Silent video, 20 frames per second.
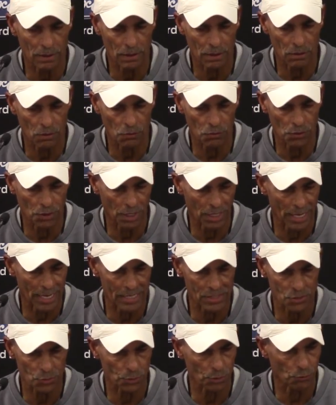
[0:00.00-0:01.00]
over the
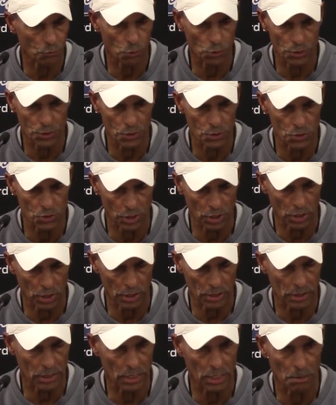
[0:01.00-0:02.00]
last 3 or 4 years. You can
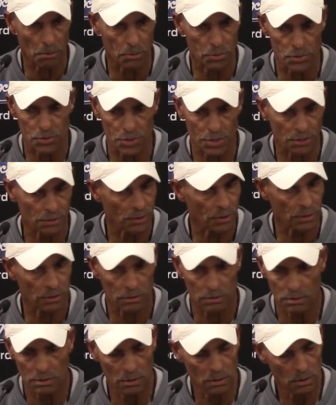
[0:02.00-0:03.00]
look at the numbers. They're
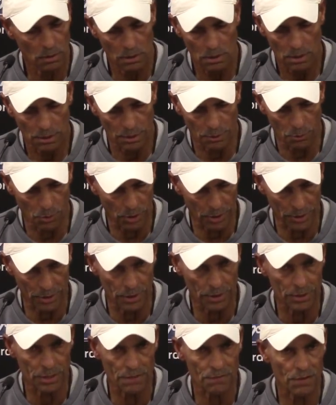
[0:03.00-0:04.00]
really
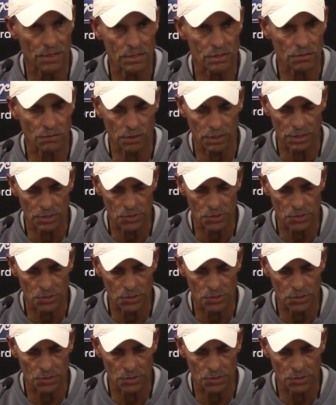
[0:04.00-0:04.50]
good defensively.